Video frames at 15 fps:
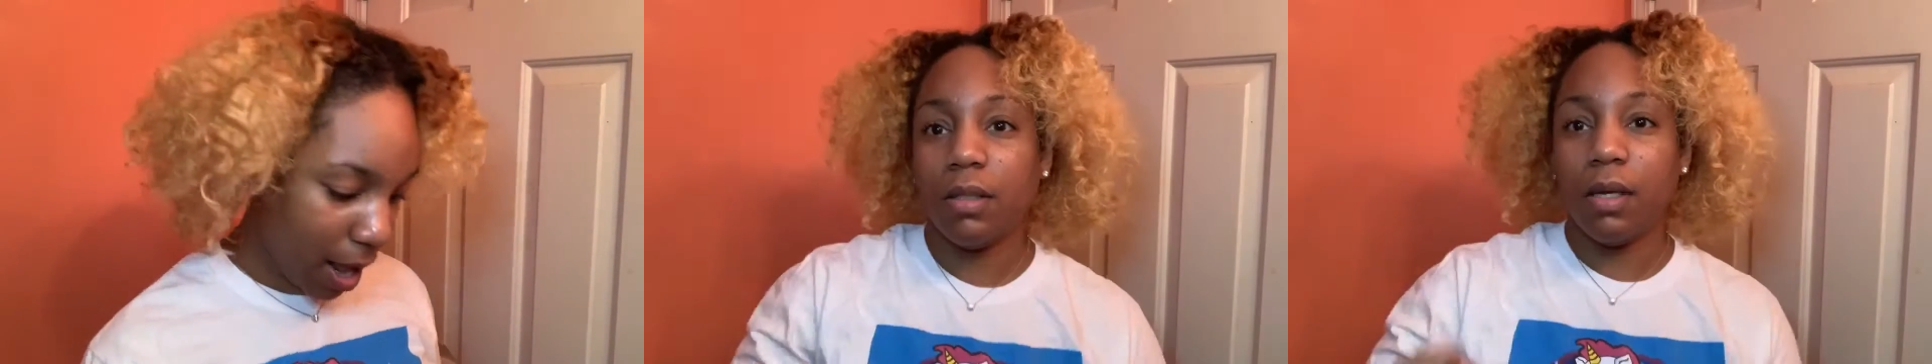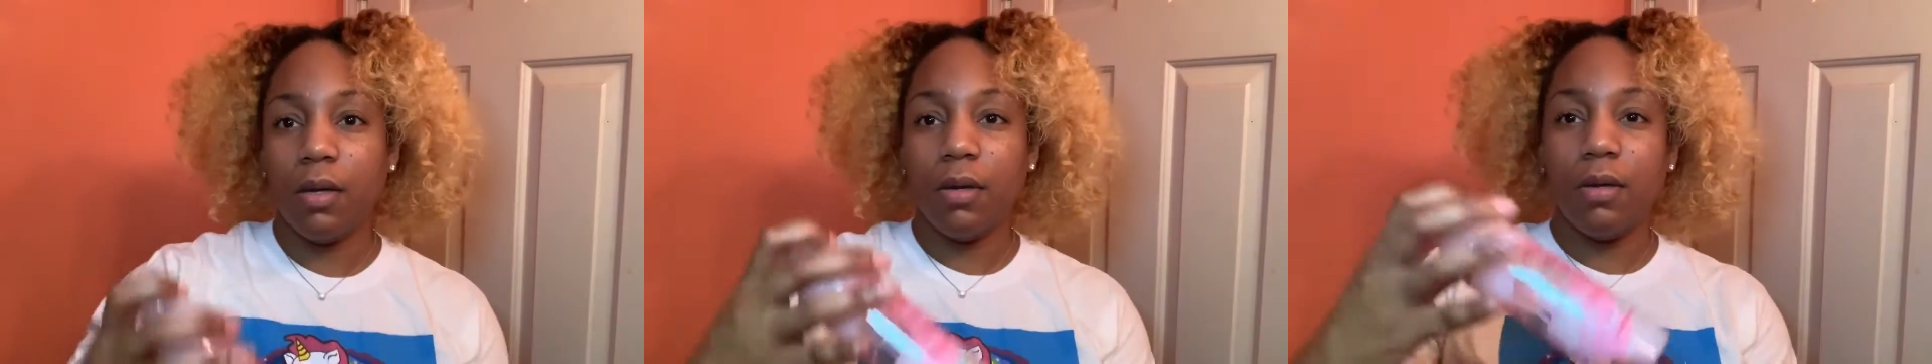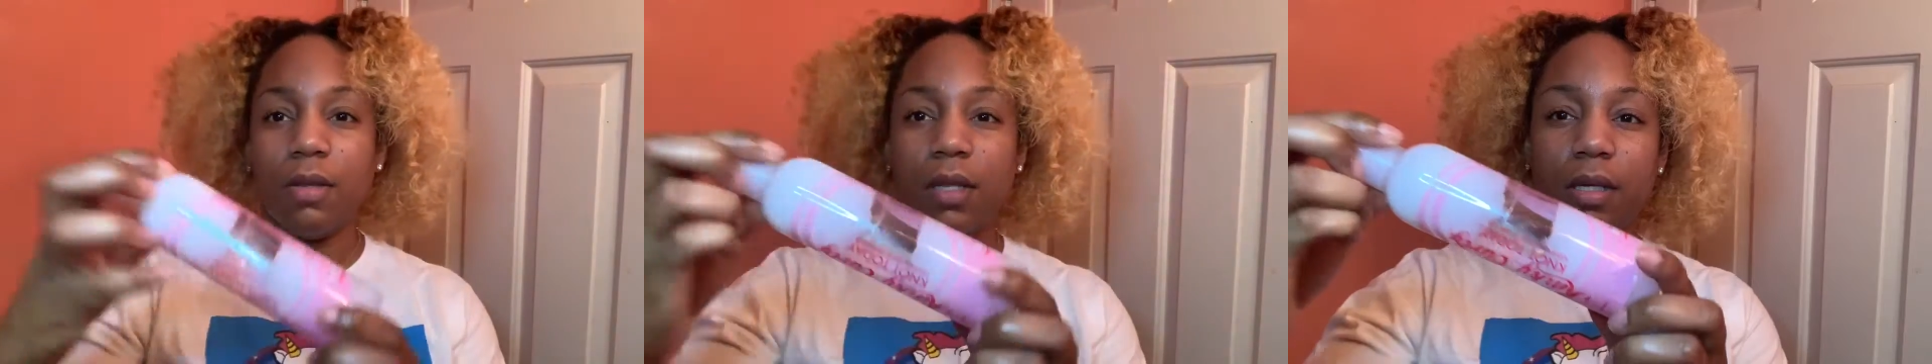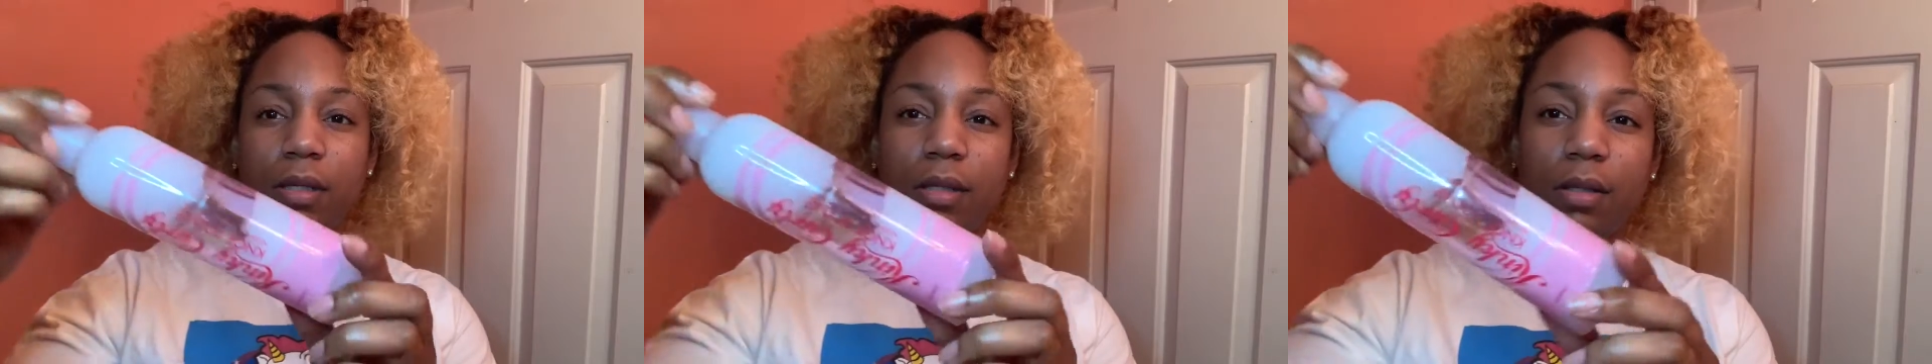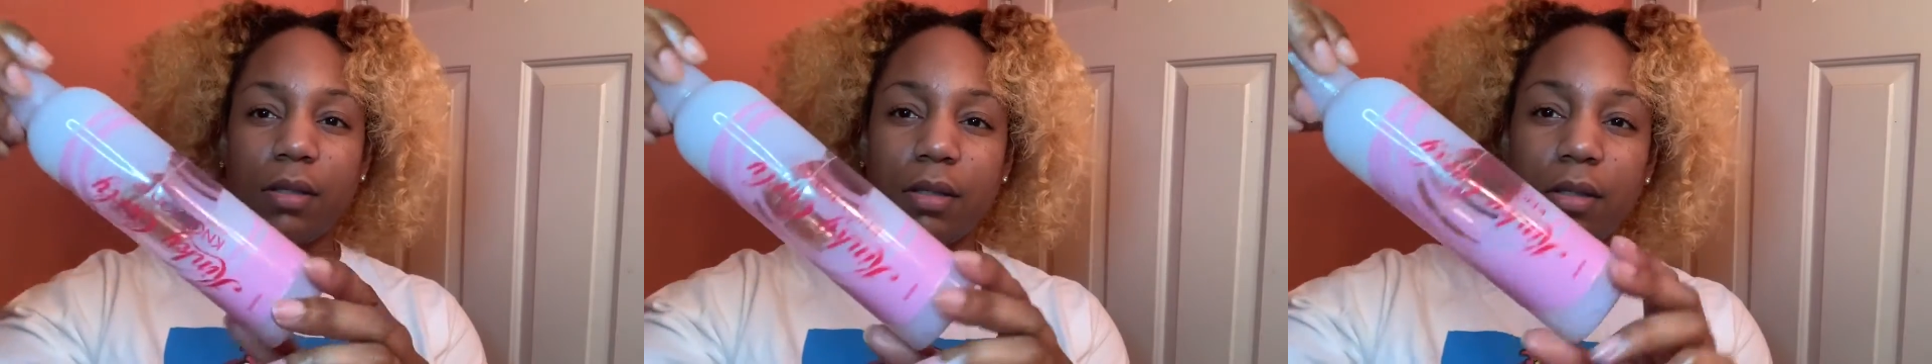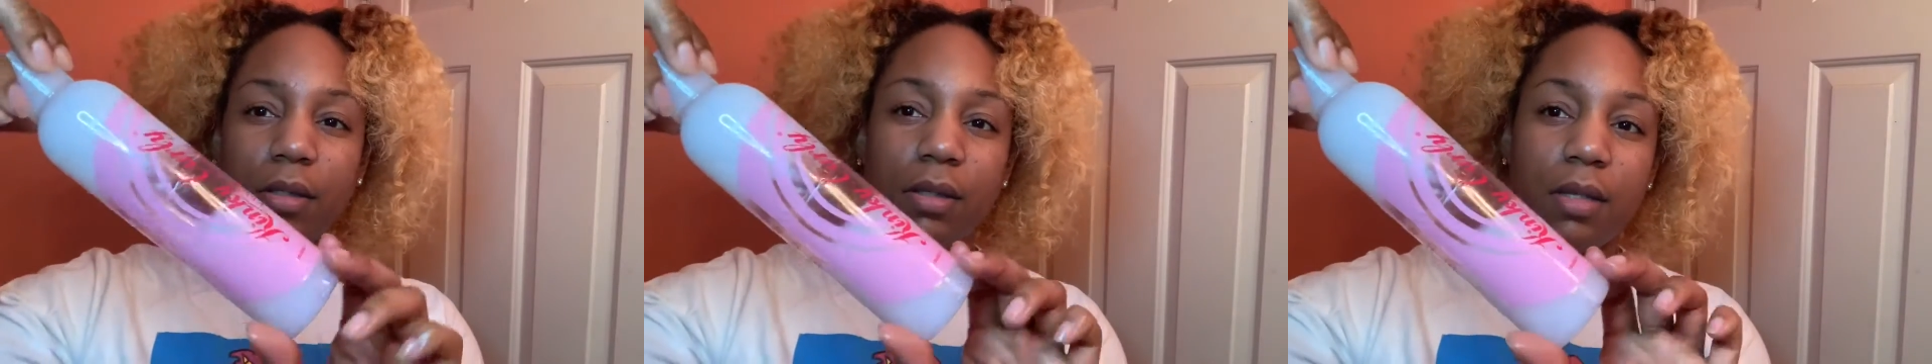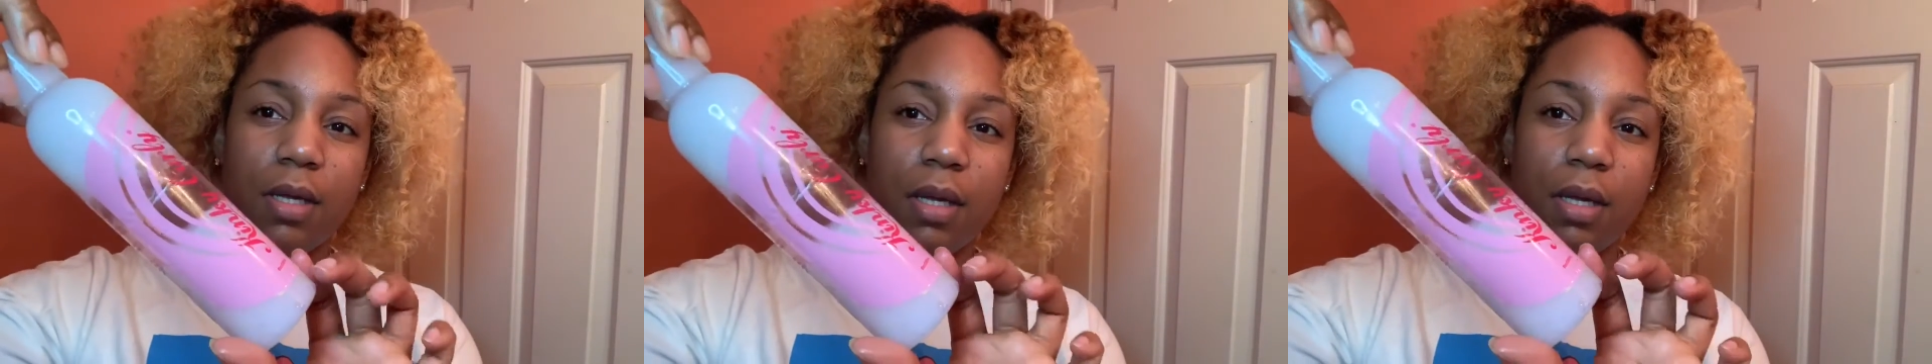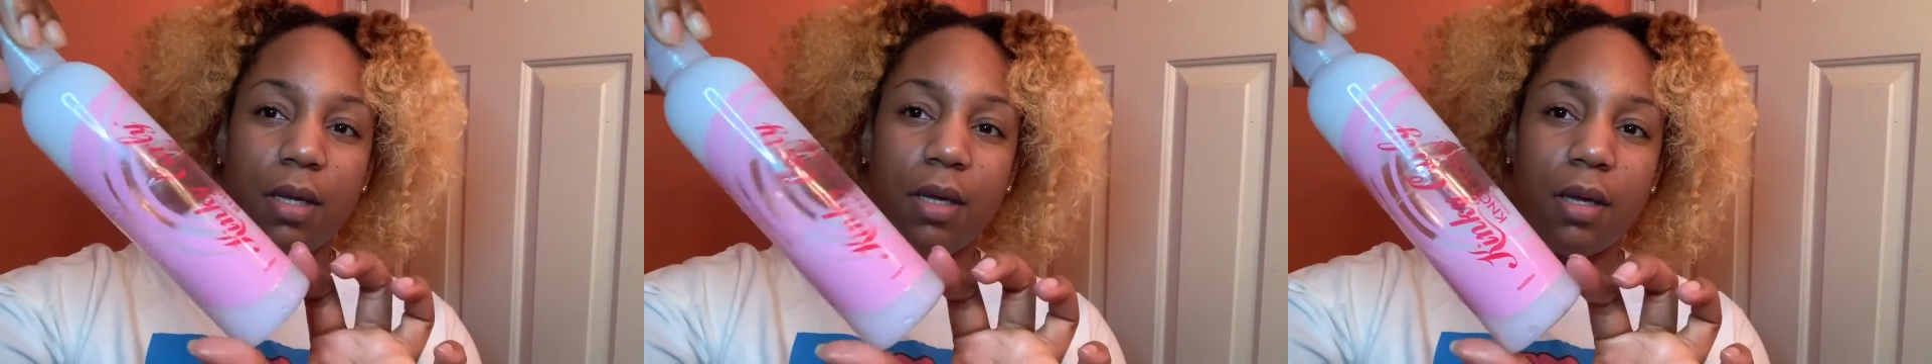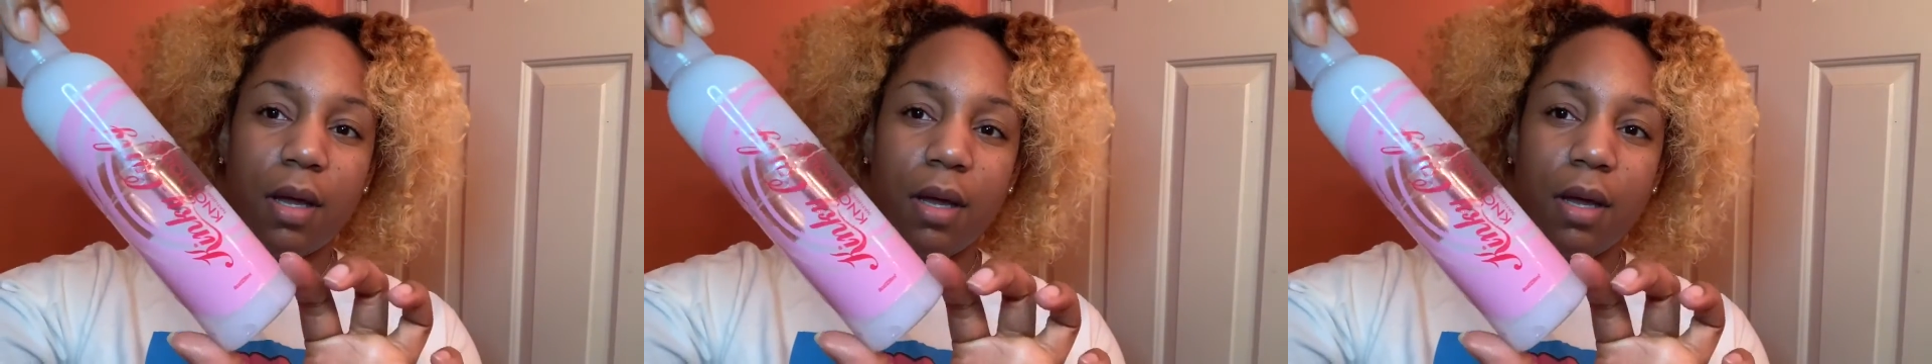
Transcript: So this is the